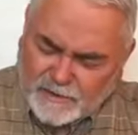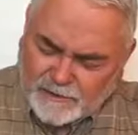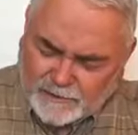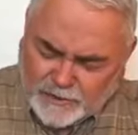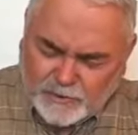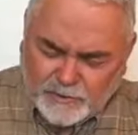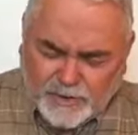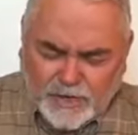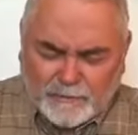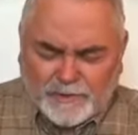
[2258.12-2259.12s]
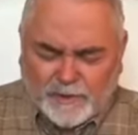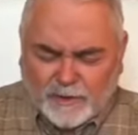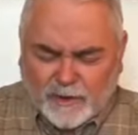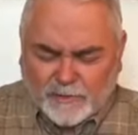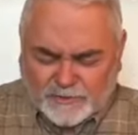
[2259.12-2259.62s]
you to come into
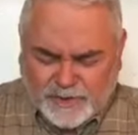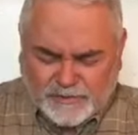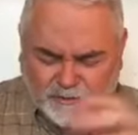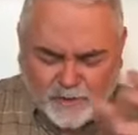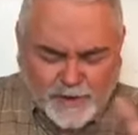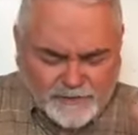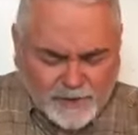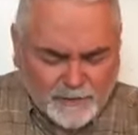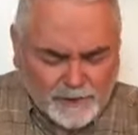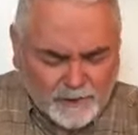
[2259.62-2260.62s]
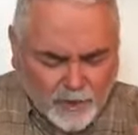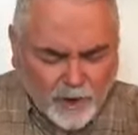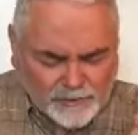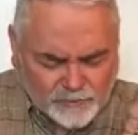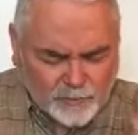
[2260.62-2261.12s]
their, Jesus Christ to come into their
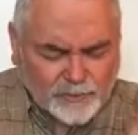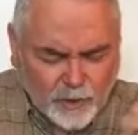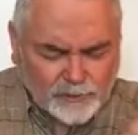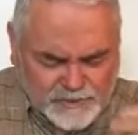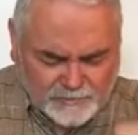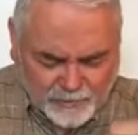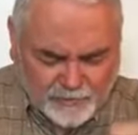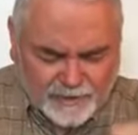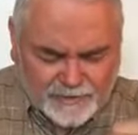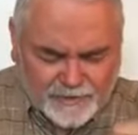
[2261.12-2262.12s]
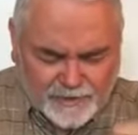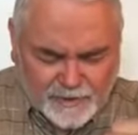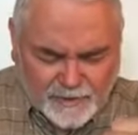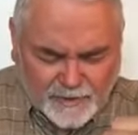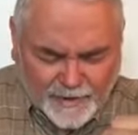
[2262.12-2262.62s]
hearts through the Holy Spirit
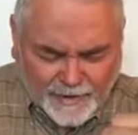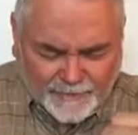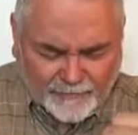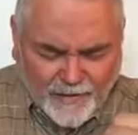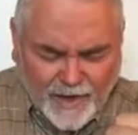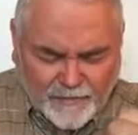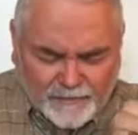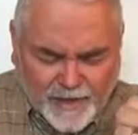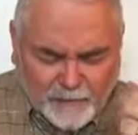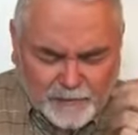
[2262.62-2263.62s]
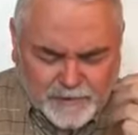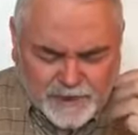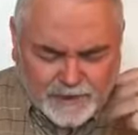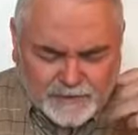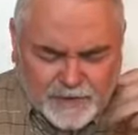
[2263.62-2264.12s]
and that, Father, they would
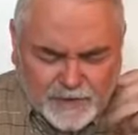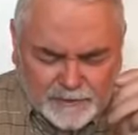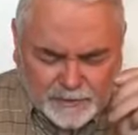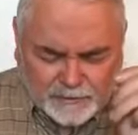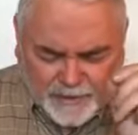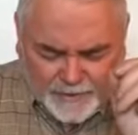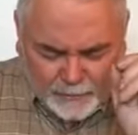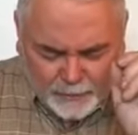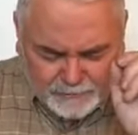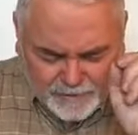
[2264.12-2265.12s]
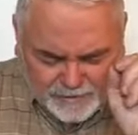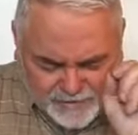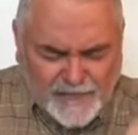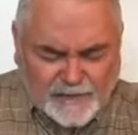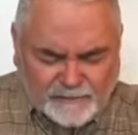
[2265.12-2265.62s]
begin to, that they would
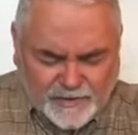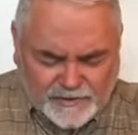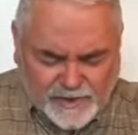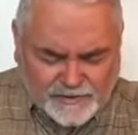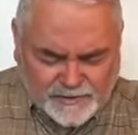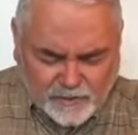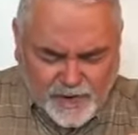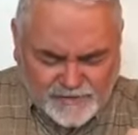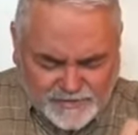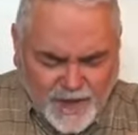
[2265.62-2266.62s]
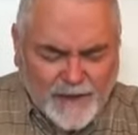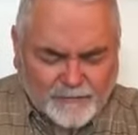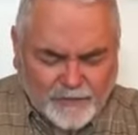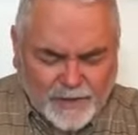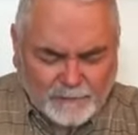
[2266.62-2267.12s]
believe that Jesus Christ died for
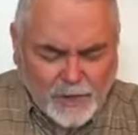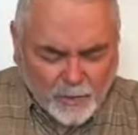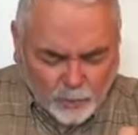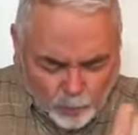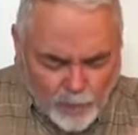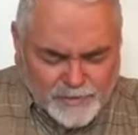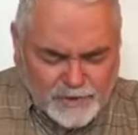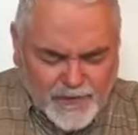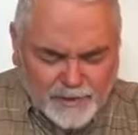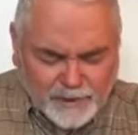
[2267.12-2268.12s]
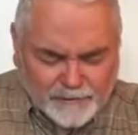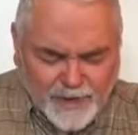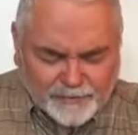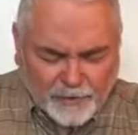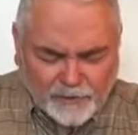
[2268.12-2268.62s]
them, rose again on
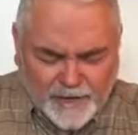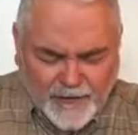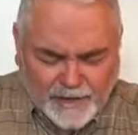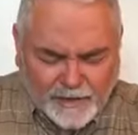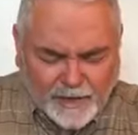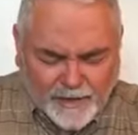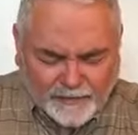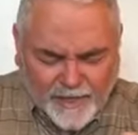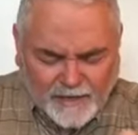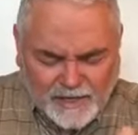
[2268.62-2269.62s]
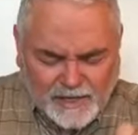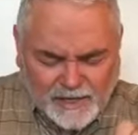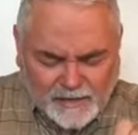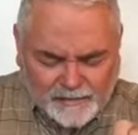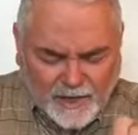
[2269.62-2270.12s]
that third day, and that he
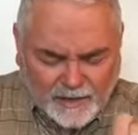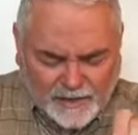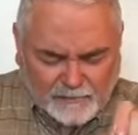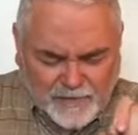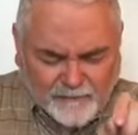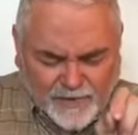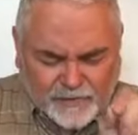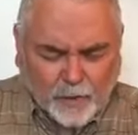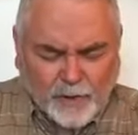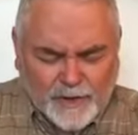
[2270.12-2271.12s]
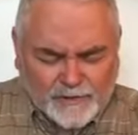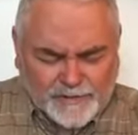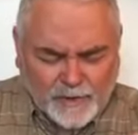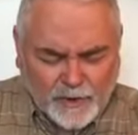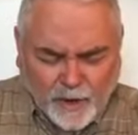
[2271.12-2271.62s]
they can be victorious
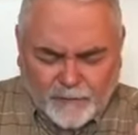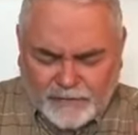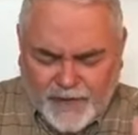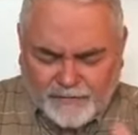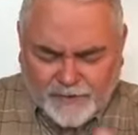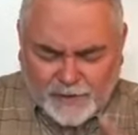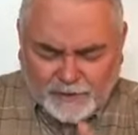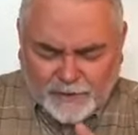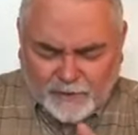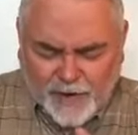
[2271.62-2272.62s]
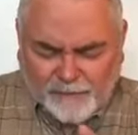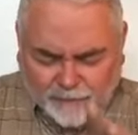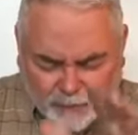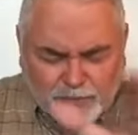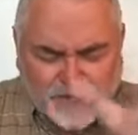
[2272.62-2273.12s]
over death, hell, and the grave
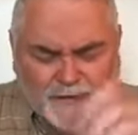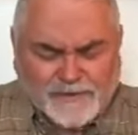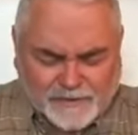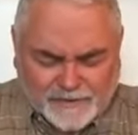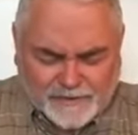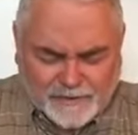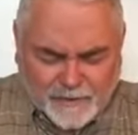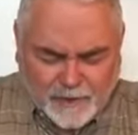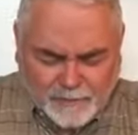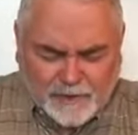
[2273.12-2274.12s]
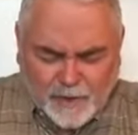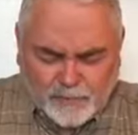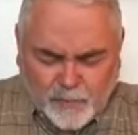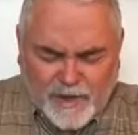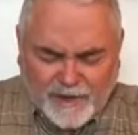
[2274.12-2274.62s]
through Jesus. Because
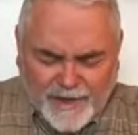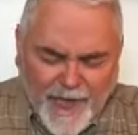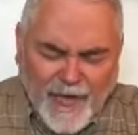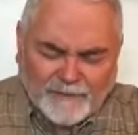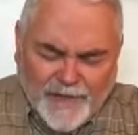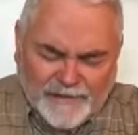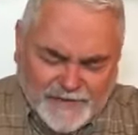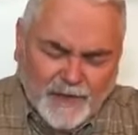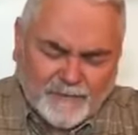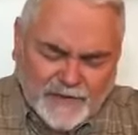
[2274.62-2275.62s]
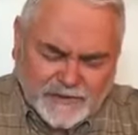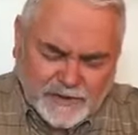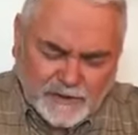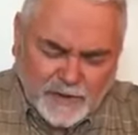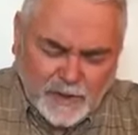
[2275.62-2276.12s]
we can have that
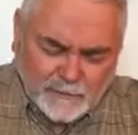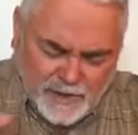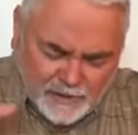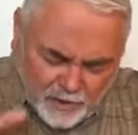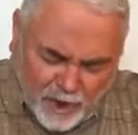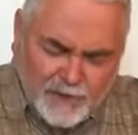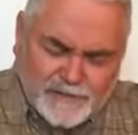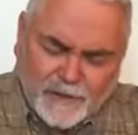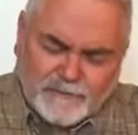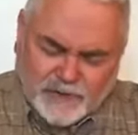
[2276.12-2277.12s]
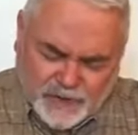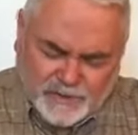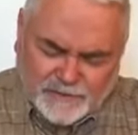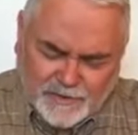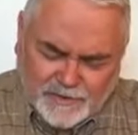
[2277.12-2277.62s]
salvation because of
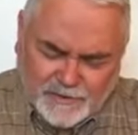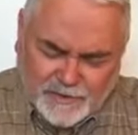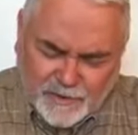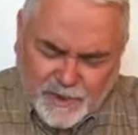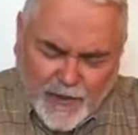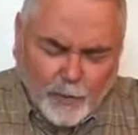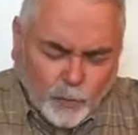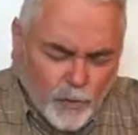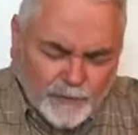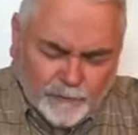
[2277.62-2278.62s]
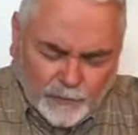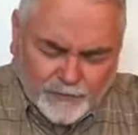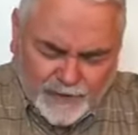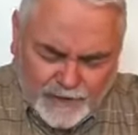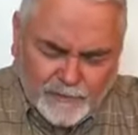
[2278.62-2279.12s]
Jesus. How wonderful
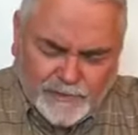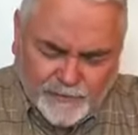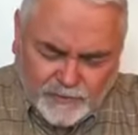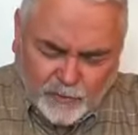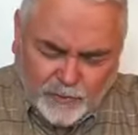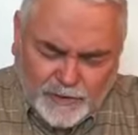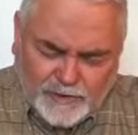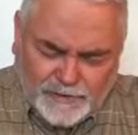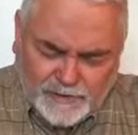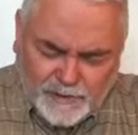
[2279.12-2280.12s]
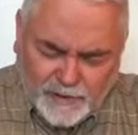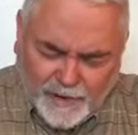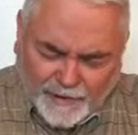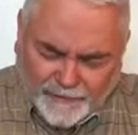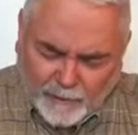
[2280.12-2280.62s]
that he was victorious
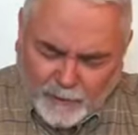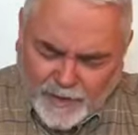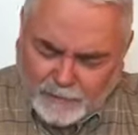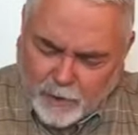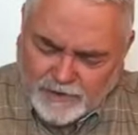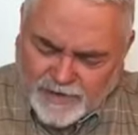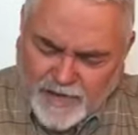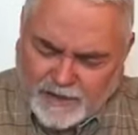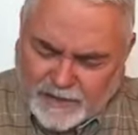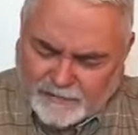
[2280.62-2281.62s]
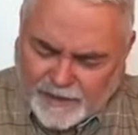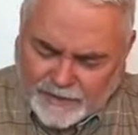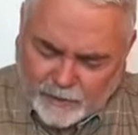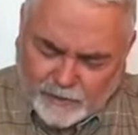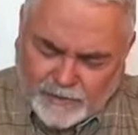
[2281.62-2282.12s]
and that we can partake in that
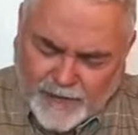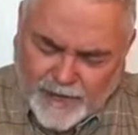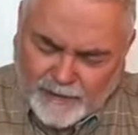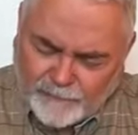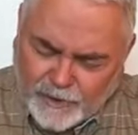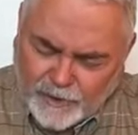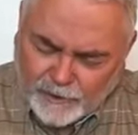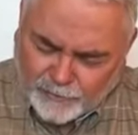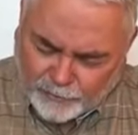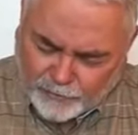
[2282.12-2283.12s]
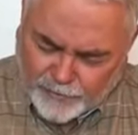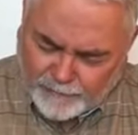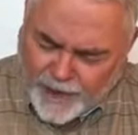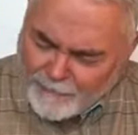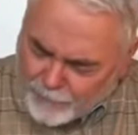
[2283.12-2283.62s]
eternal life through him.
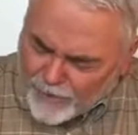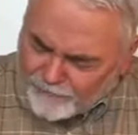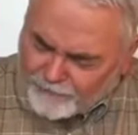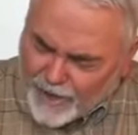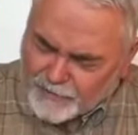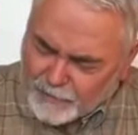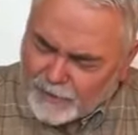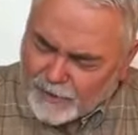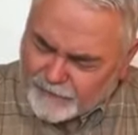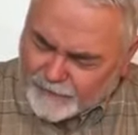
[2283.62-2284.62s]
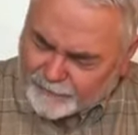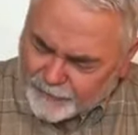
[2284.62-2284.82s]
I pray, Father, that if there's